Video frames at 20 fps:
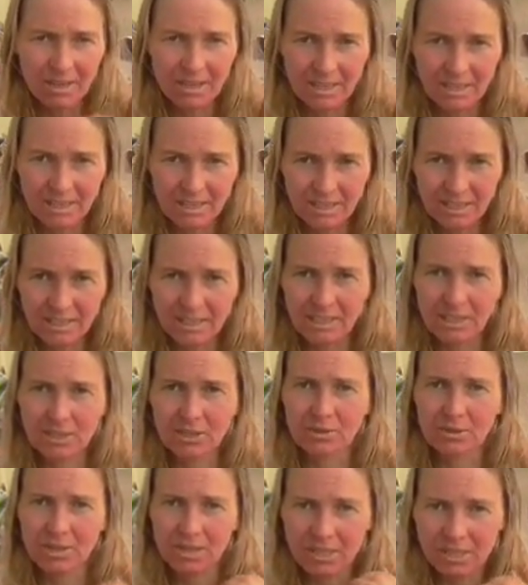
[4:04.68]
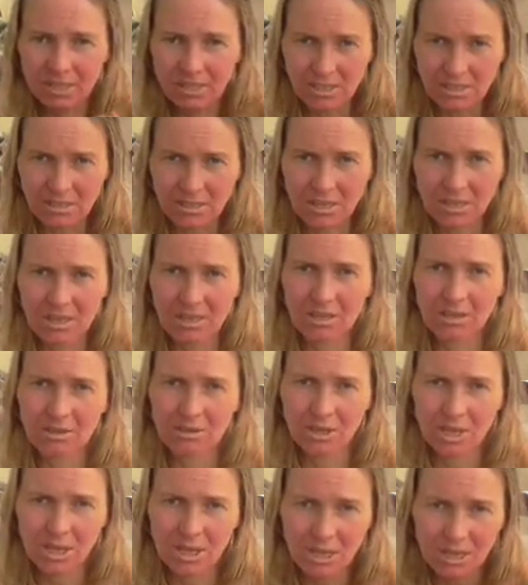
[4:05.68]
it increases
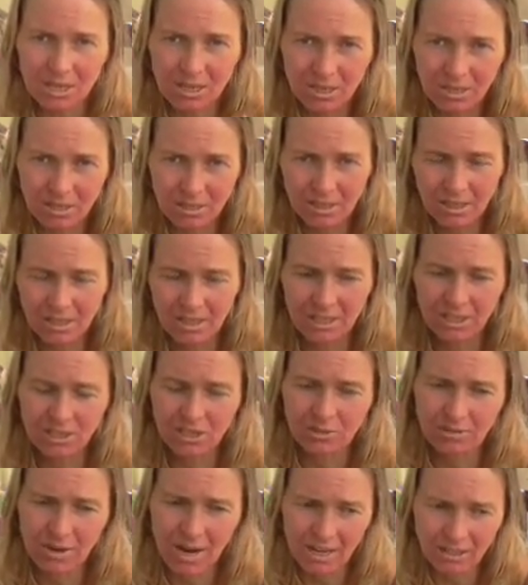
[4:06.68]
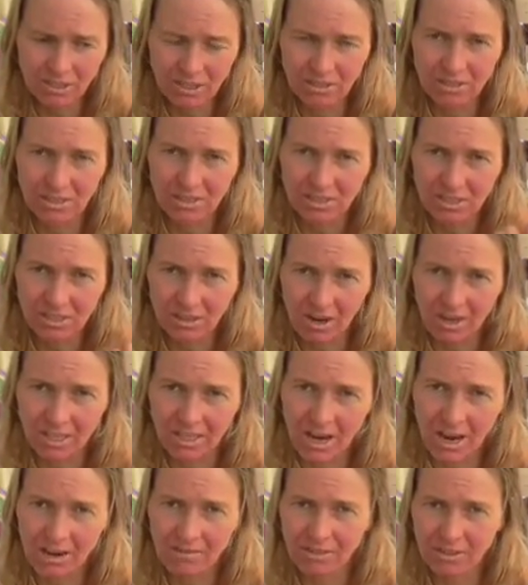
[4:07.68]
the interaction that the
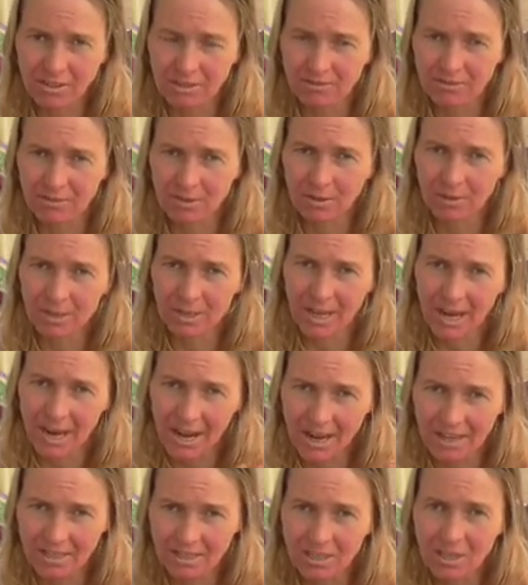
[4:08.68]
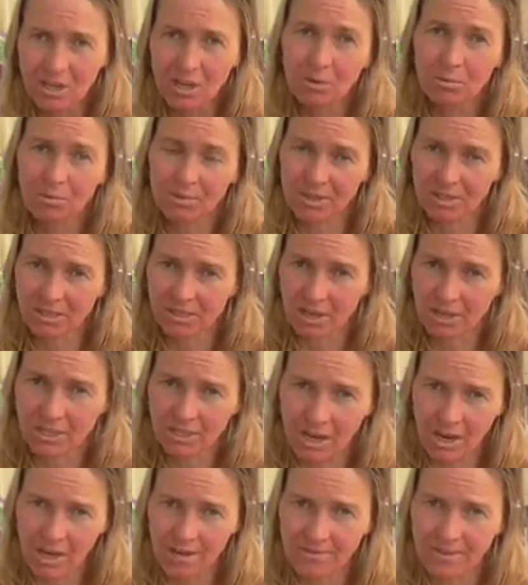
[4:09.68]
synovial fluid has with the
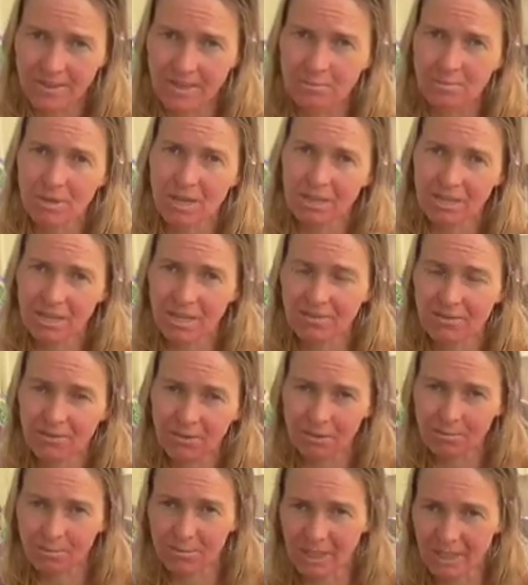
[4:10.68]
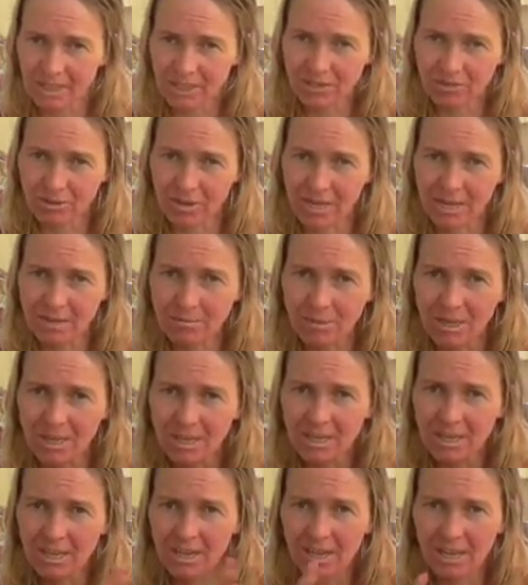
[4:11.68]
synovium and therefore the bloodstream.
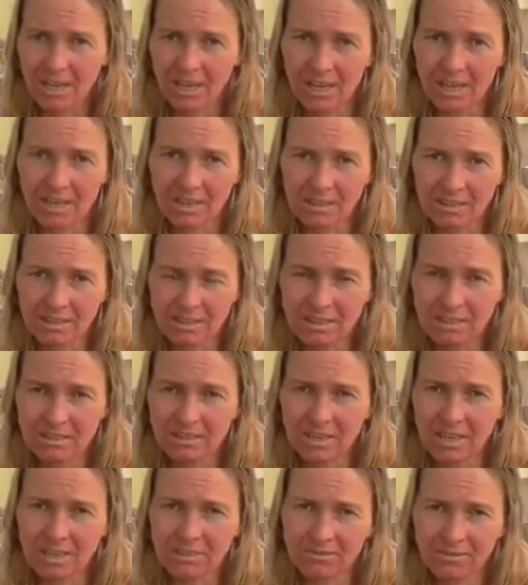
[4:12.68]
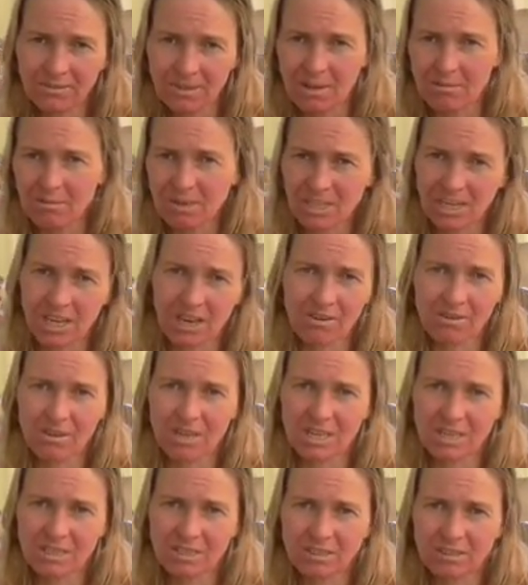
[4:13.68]
And
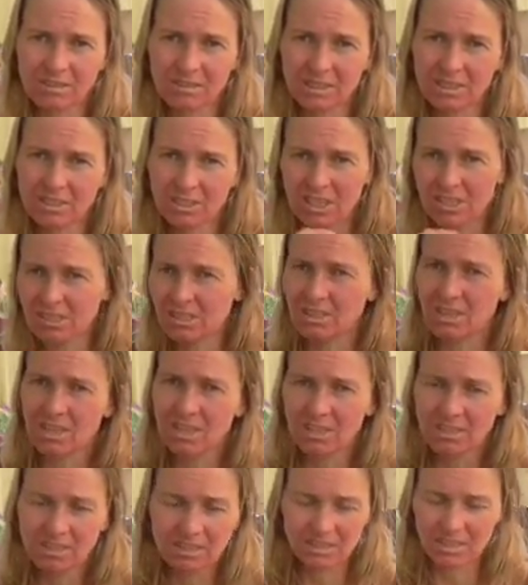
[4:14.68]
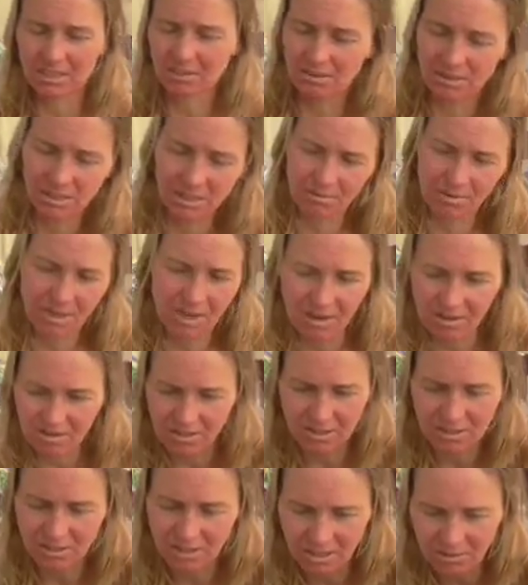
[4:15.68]
inflammatory, it just somehow
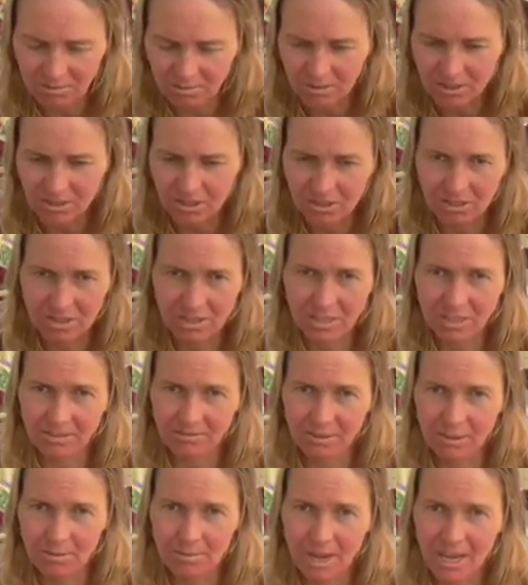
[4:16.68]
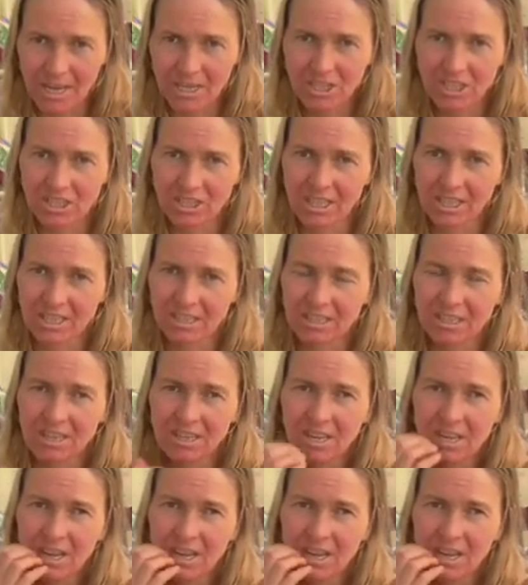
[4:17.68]
it reduces inflammation, and